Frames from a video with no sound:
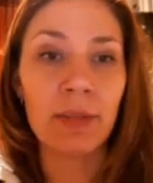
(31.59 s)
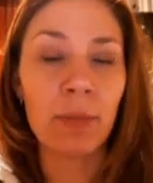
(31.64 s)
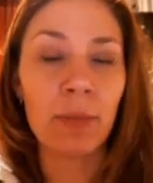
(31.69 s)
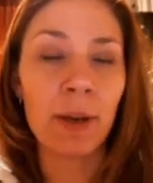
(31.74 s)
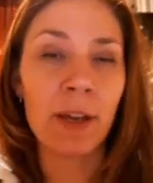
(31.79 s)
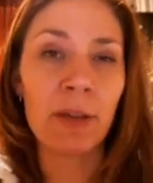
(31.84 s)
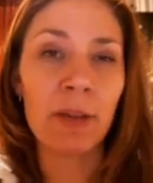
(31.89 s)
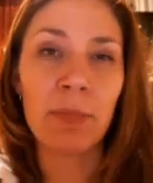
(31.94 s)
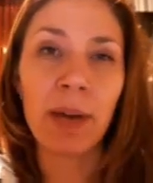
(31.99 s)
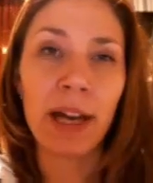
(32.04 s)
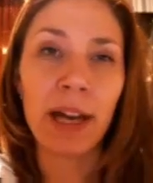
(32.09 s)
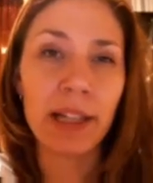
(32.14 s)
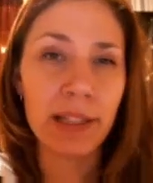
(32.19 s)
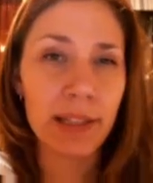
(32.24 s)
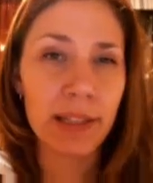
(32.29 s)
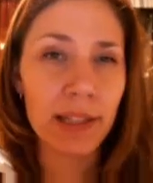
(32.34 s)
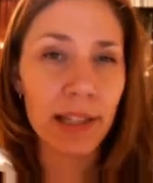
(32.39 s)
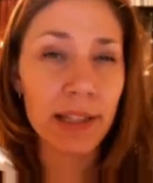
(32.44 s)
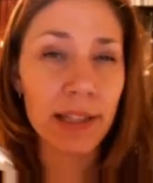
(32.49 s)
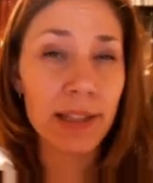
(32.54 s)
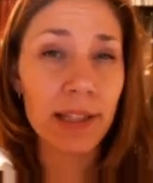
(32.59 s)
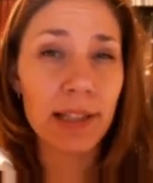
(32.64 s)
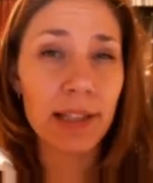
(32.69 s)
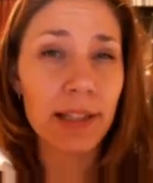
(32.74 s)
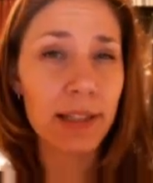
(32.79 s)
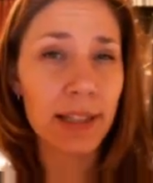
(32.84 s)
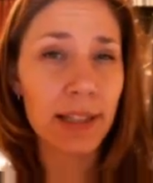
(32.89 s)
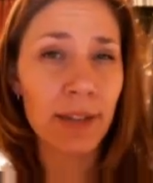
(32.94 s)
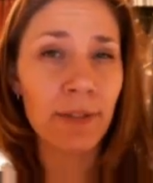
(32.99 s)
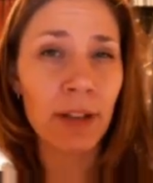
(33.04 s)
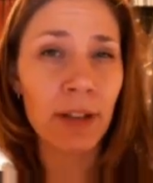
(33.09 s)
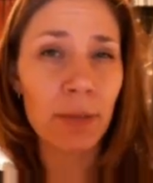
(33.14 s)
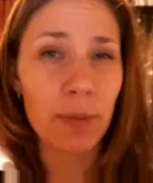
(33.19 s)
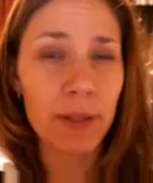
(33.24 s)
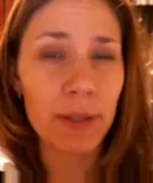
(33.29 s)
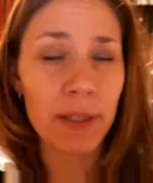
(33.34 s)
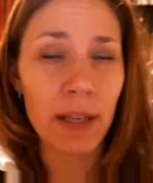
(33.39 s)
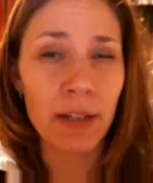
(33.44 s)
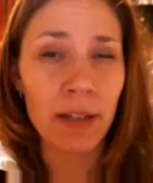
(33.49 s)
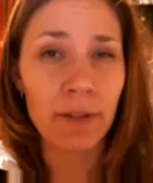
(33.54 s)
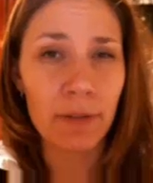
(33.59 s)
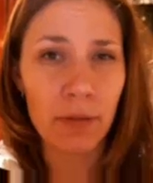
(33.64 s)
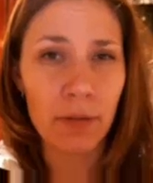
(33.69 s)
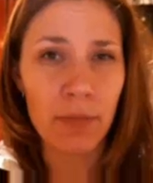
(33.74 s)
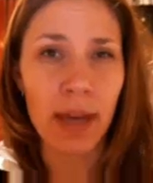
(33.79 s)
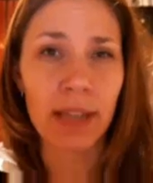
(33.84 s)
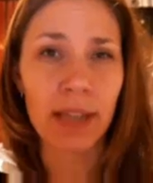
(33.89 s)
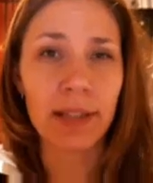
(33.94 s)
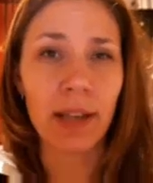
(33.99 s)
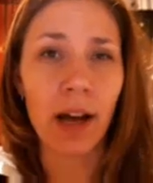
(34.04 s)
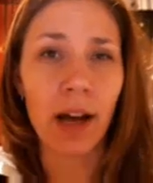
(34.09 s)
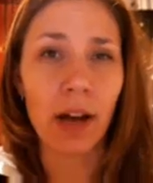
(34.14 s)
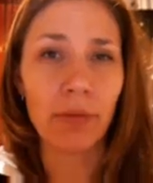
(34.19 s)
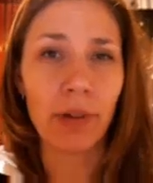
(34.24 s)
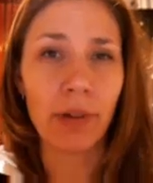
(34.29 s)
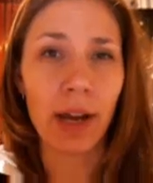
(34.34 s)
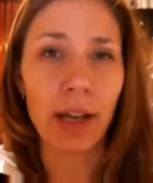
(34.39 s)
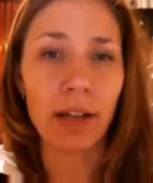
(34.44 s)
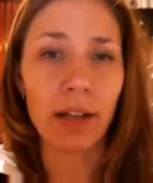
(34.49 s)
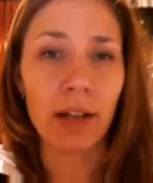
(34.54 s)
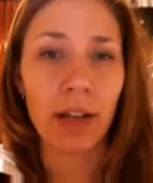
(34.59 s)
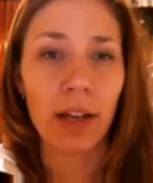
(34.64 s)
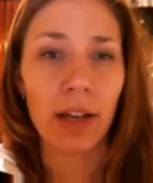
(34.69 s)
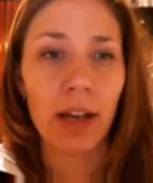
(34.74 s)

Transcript: to be about 60 to 70% of your max heart rate.